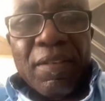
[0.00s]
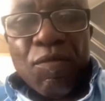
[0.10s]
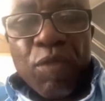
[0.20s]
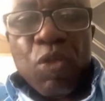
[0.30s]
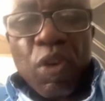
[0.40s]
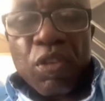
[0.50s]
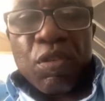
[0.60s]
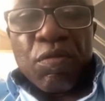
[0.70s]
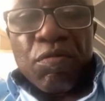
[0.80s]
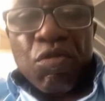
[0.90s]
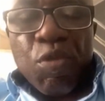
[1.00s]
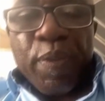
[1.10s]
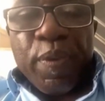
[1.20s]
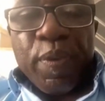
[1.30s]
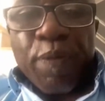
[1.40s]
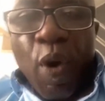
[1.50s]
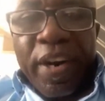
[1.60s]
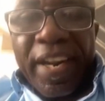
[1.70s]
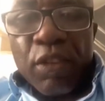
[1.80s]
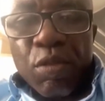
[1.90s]
which was to be
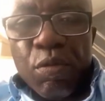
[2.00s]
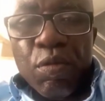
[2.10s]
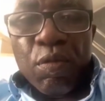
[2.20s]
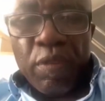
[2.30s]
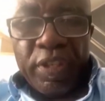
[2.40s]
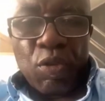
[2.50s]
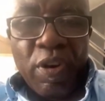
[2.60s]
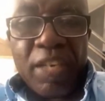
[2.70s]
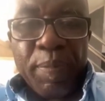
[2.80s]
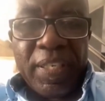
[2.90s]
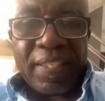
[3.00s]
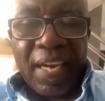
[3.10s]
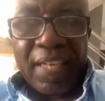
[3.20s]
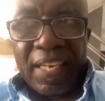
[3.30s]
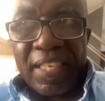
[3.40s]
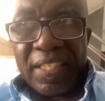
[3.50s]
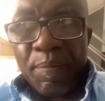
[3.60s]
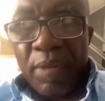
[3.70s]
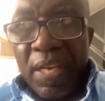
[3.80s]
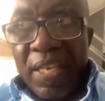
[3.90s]
forwarded to his colleague minister, that is the
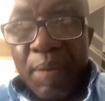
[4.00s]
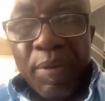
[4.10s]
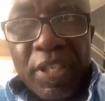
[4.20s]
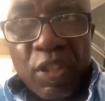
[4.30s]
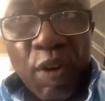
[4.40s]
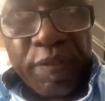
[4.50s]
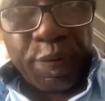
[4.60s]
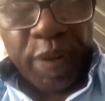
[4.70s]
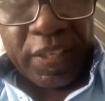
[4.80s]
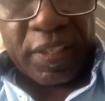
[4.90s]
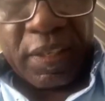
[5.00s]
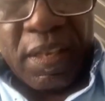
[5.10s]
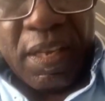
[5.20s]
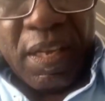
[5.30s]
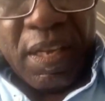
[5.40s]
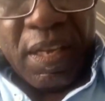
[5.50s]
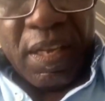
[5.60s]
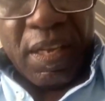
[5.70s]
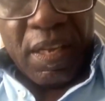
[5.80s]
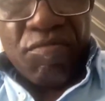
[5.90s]
Minister of Defense,
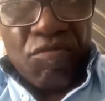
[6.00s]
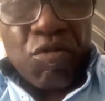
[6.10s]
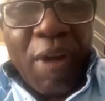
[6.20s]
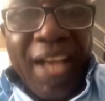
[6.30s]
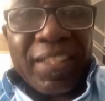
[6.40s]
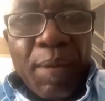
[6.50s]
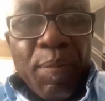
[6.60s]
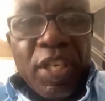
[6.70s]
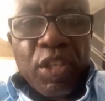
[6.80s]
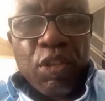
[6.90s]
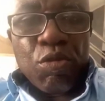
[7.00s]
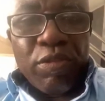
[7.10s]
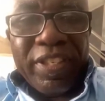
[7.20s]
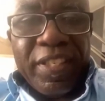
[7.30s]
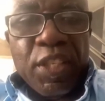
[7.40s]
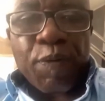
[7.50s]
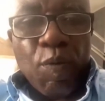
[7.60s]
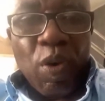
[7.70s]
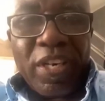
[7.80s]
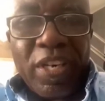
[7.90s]
to ask the military to desist
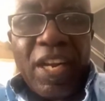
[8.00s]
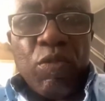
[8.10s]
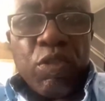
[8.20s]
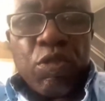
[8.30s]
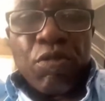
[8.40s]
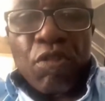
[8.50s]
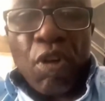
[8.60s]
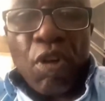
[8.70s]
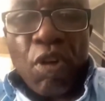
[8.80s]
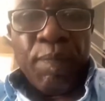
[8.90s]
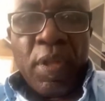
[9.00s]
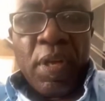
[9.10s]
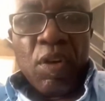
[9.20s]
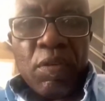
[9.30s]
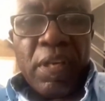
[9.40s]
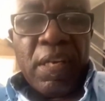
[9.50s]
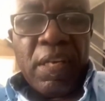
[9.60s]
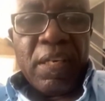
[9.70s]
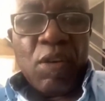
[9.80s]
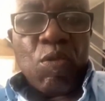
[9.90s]
from what they are doing, to stop them from
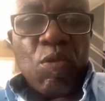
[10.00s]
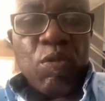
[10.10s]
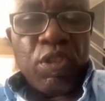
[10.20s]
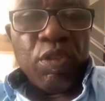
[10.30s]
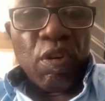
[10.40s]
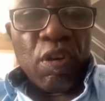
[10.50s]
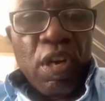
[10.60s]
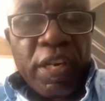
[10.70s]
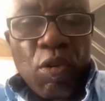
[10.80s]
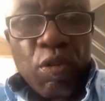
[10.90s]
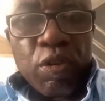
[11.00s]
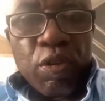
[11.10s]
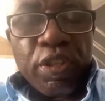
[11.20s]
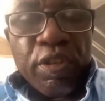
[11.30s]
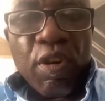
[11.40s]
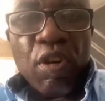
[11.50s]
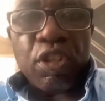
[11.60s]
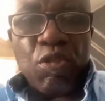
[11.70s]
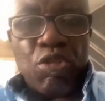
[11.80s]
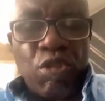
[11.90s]
the continued
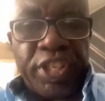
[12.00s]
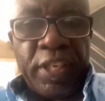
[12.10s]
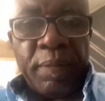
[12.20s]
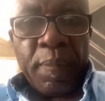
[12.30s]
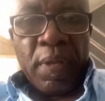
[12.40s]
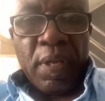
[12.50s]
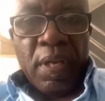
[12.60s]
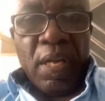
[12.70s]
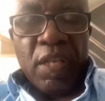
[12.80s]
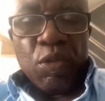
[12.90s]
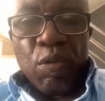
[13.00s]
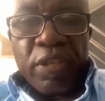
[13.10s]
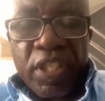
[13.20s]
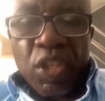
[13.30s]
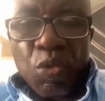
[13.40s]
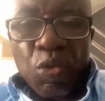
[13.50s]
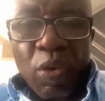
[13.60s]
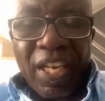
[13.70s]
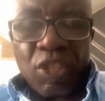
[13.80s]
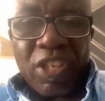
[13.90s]
construction. And so this is what has
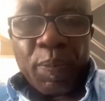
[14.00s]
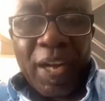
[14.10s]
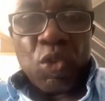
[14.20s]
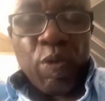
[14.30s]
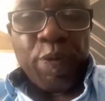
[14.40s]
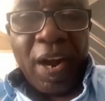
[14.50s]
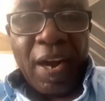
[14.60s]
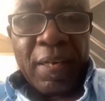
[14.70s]
transpired so far.